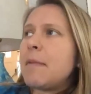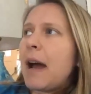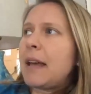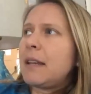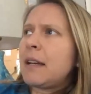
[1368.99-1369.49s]

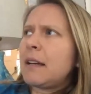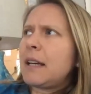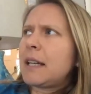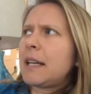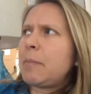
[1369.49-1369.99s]
I think
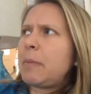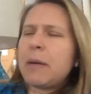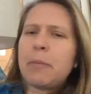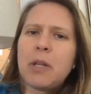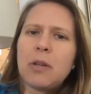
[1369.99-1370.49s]
it can be
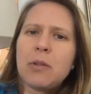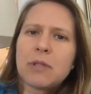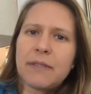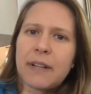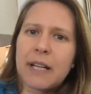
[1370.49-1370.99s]
abused
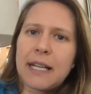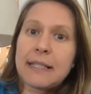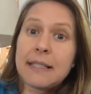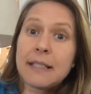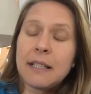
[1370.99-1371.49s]
very
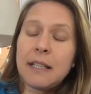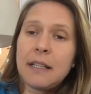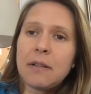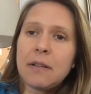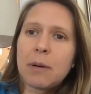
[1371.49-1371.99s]

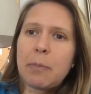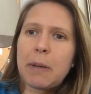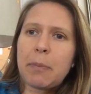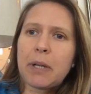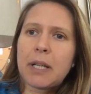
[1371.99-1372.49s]
easily, where
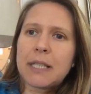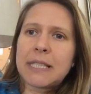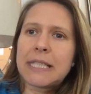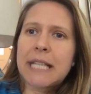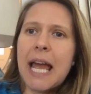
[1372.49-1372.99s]
people could
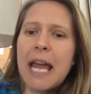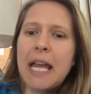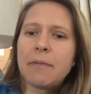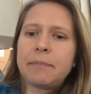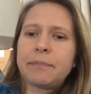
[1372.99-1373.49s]
say,